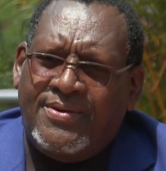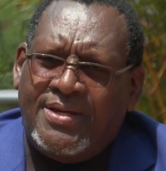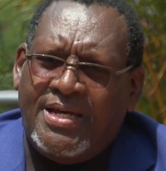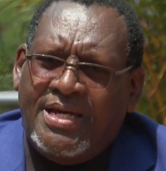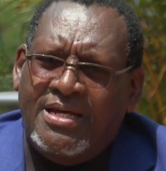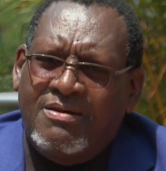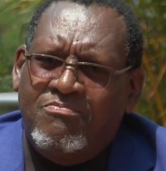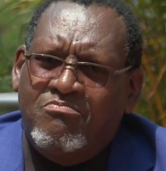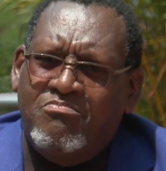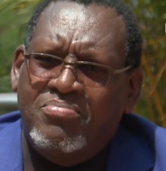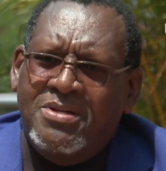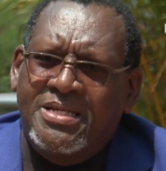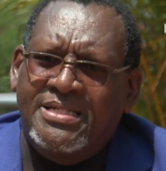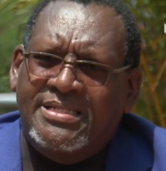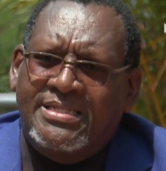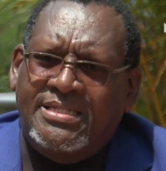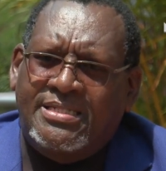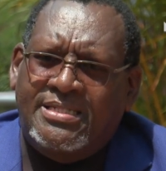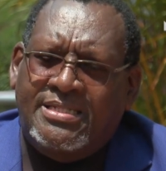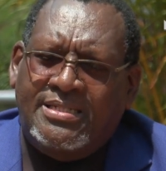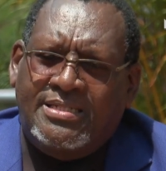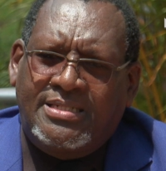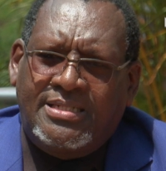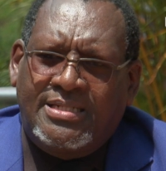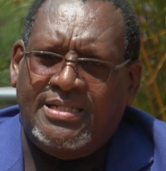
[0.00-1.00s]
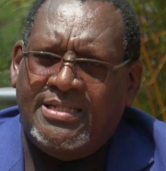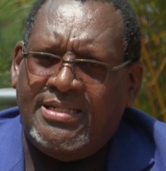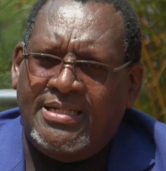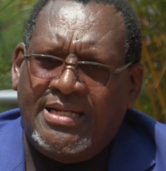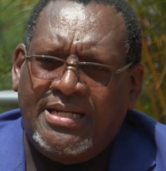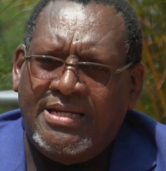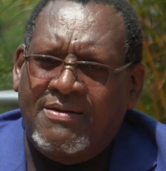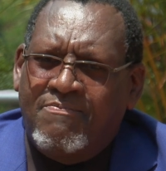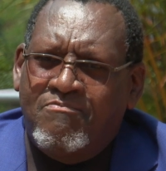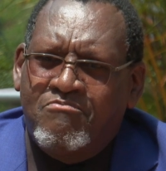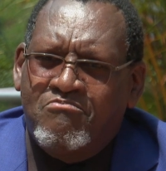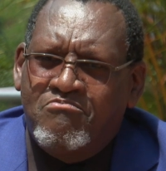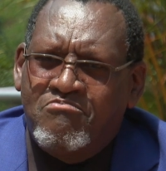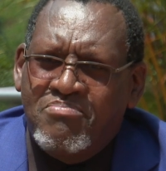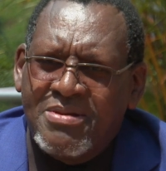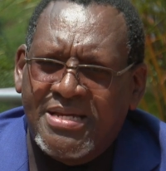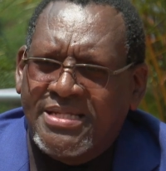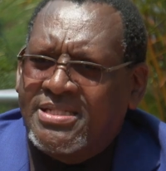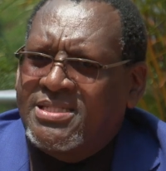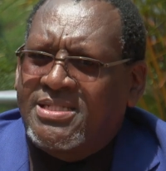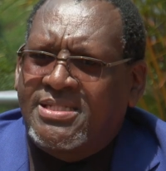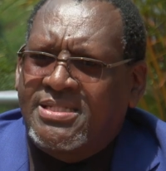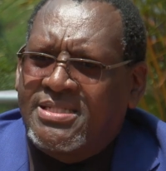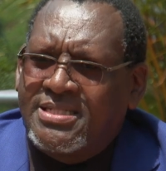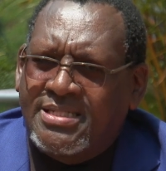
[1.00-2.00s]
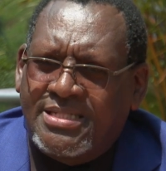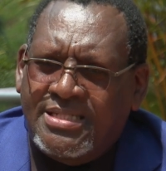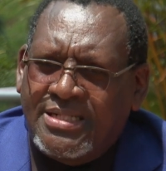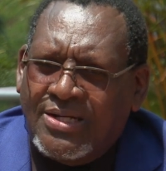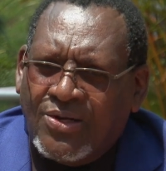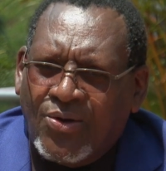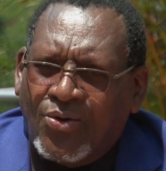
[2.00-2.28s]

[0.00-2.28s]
it beats